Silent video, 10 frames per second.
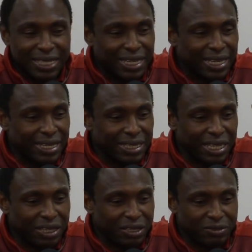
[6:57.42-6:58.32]
Uh,
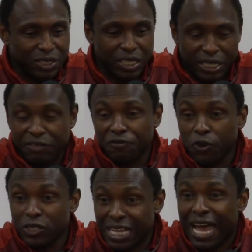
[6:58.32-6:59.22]
he, he, yeah, in
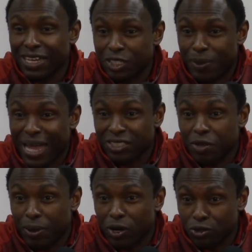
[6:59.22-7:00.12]
first college
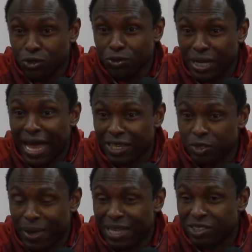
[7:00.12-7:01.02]
basketball, true
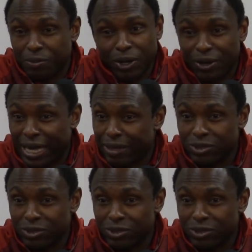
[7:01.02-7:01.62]
college basketball game.